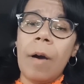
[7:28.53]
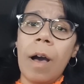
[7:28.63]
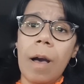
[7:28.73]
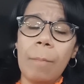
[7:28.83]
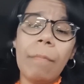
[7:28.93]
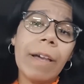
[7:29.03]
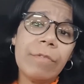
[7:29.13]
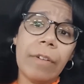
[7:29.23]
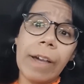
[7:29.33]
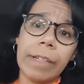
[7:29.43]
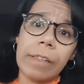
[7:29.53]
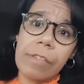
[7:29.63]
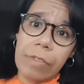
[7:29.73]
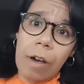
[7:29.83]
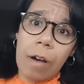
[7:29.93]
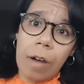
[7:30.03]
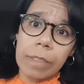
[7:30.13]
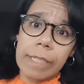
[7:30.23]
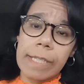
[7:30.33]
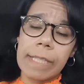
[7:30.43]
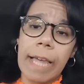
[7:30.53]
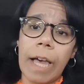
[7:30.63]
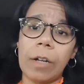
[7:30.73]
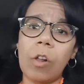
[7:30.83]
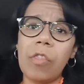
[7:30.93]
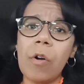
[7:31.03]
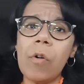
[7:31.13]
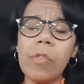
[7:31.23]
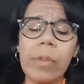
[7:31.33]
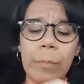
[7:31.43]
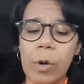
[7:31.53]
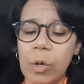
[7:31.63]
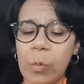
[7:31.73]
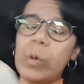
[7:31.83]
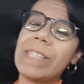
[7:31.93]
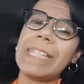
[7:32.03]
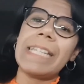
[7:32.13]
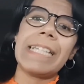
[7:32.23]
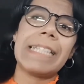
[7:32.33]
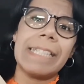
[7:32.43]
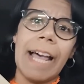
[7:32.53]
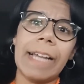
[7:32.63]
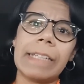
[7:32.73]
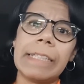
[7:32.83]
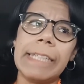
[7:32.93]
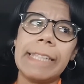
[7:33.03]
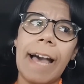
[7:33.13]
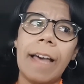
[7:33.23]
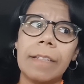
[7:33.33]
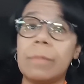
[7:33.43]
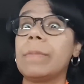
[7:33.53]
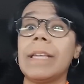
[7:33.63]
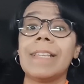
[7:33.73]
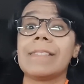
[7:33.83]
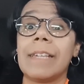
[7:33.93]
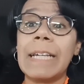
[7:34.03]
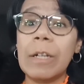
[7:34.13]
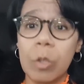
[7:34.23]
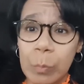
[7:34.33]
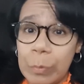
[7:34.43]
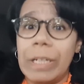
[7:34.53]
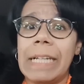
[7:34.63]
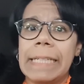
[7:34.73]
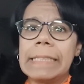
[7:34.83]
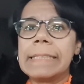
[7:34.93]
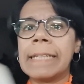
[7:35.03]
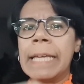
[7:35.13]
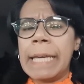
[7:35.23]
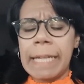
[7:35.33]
My final thought is that although the book wasn't exactly that amazing or brilliant,